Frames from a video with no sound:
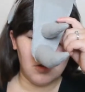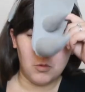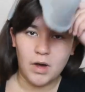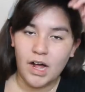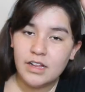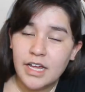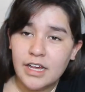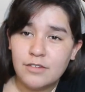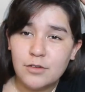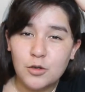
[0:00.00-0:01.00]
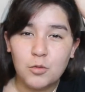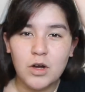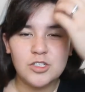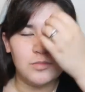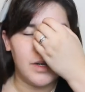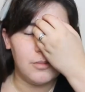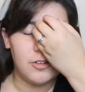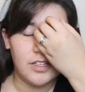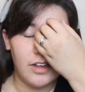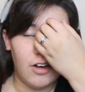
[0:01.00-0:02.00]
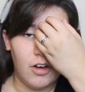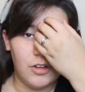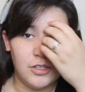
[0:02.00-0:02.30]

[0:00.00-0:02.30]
Well, if you watched my birthday haul,